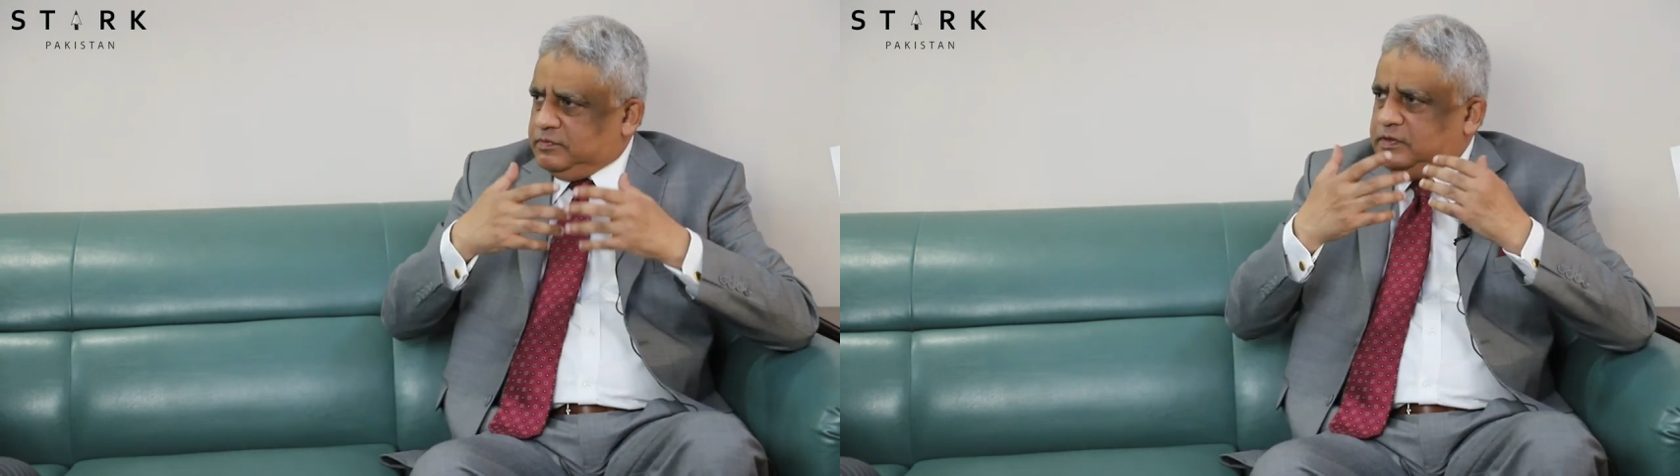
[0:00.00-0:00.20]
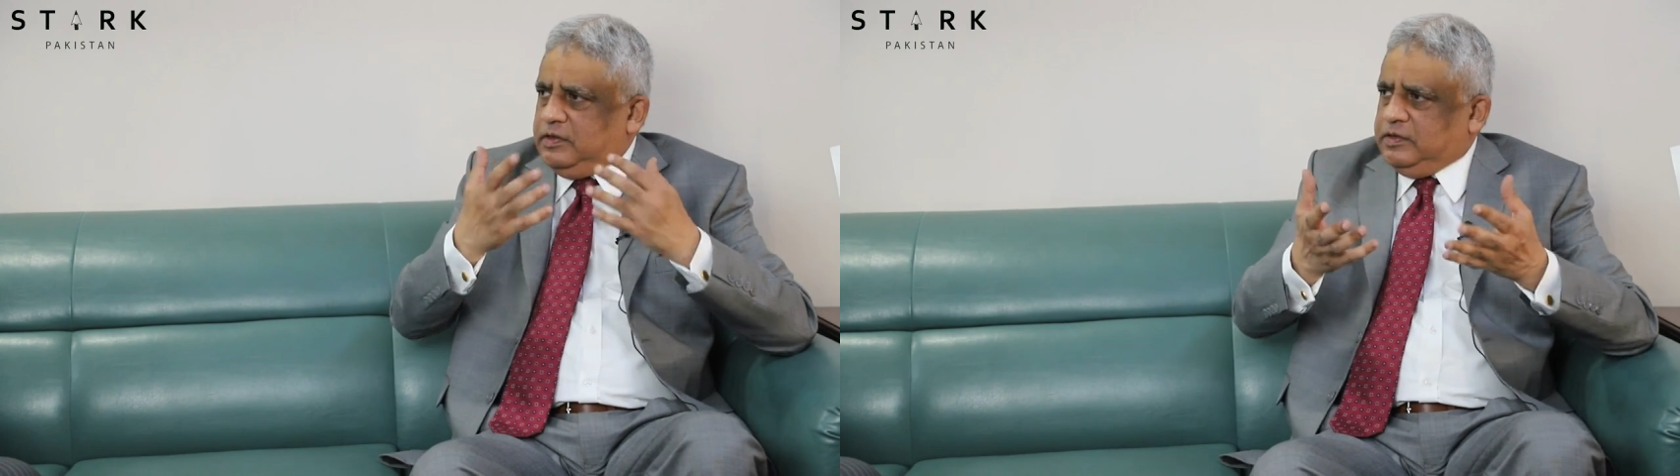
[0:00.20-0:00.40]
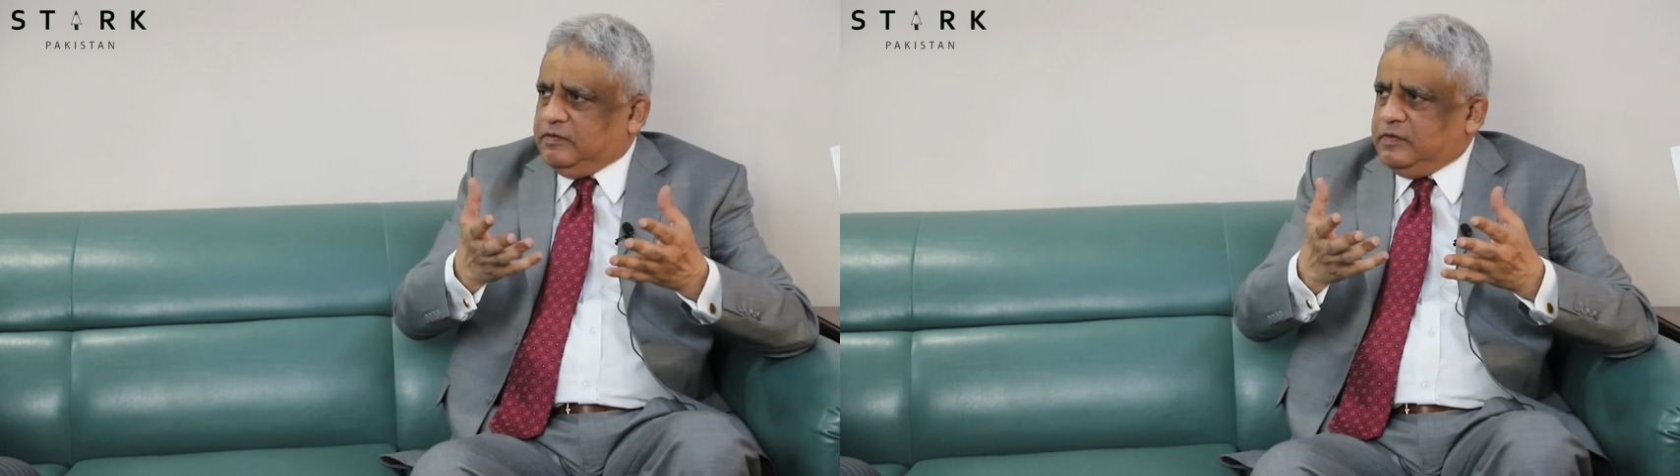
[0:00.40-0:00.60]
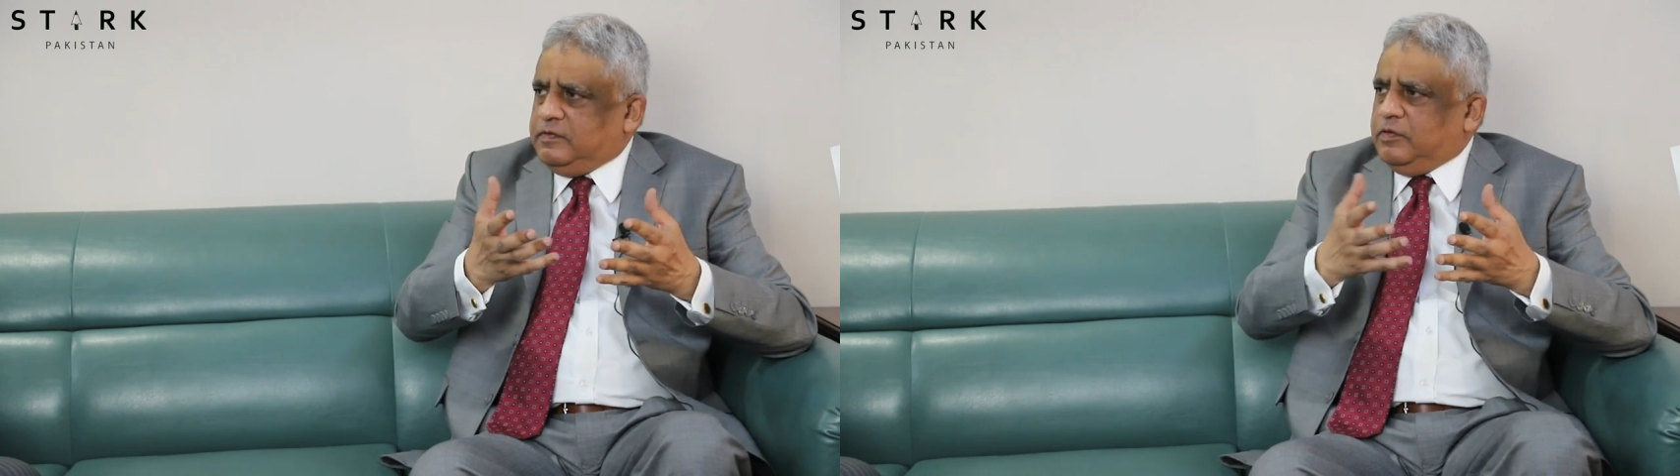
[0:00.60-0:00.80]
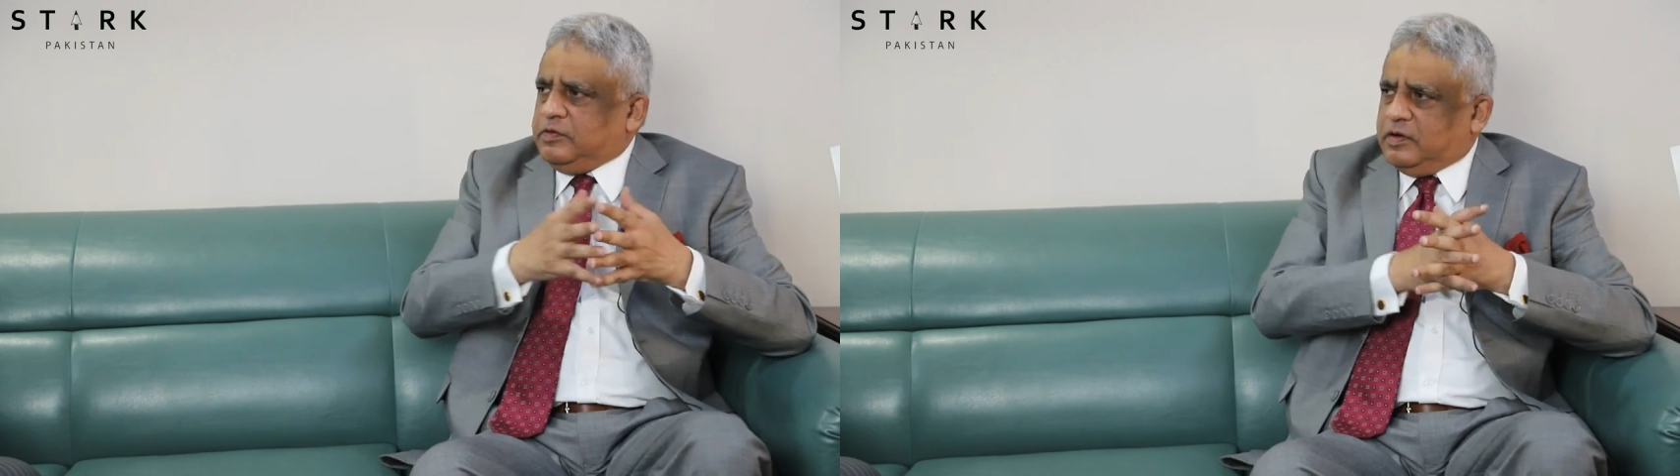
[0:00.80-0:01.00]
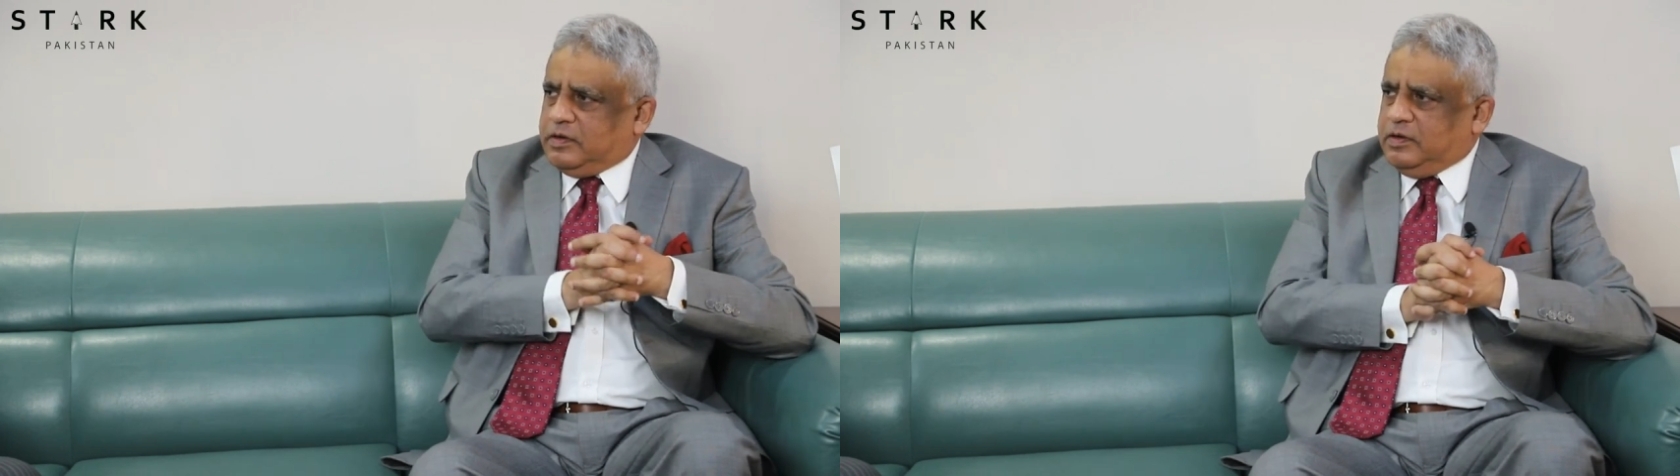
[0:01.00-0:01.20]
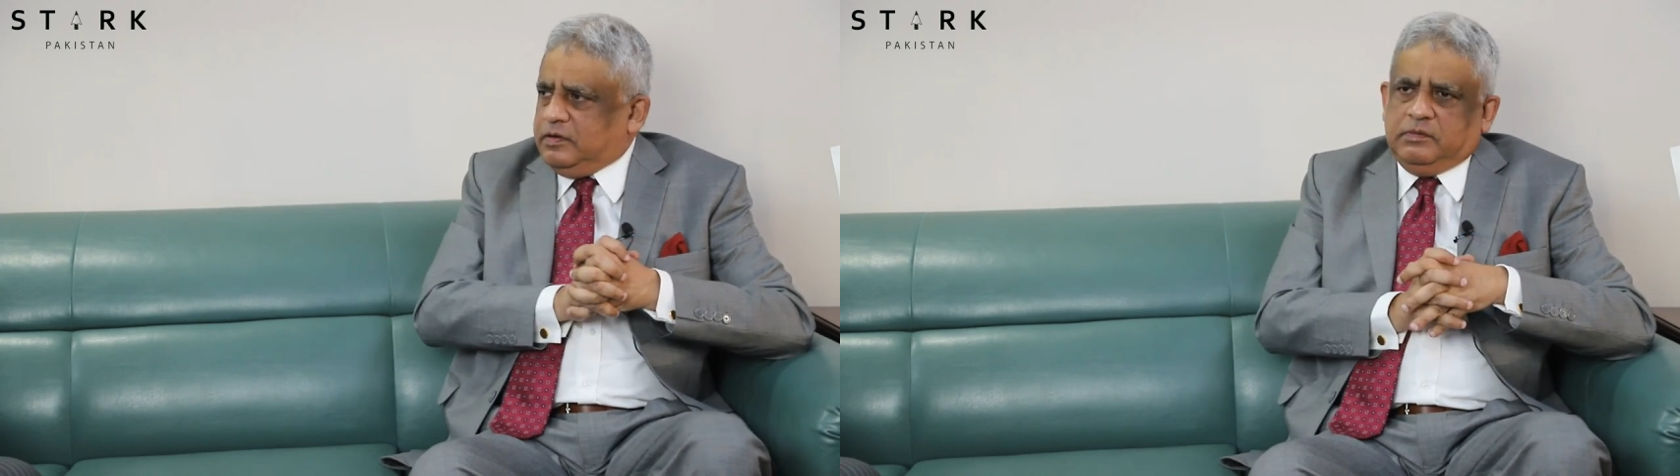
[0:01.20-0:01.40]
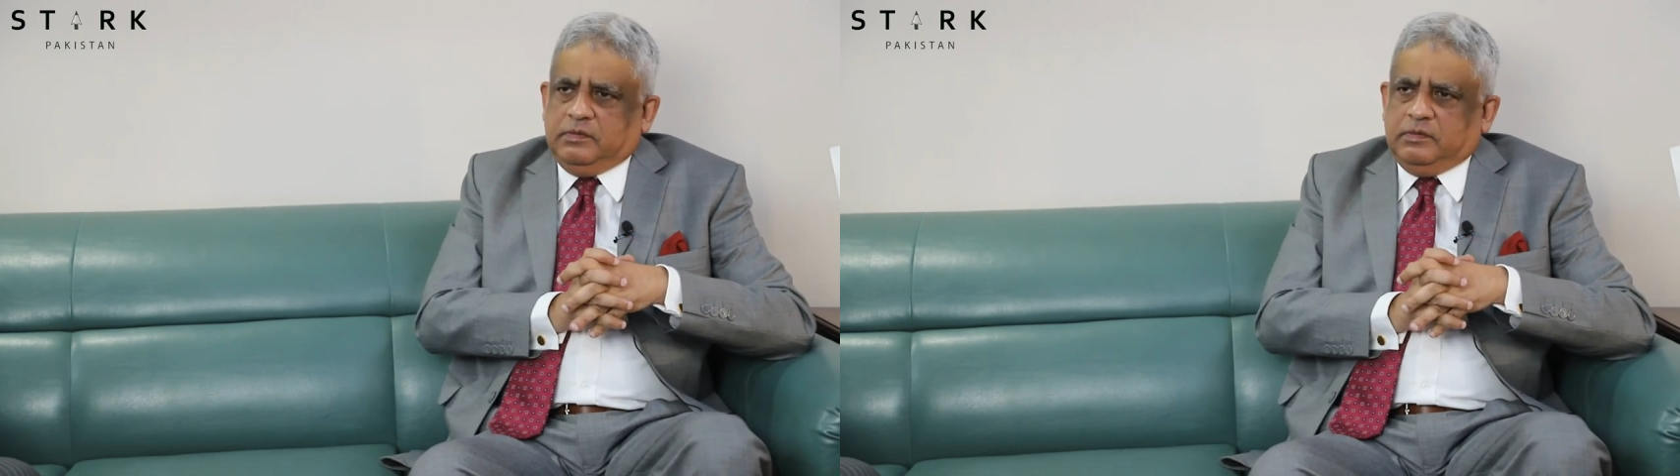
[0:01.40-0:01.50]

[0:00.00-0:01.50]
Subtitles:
see this is your target.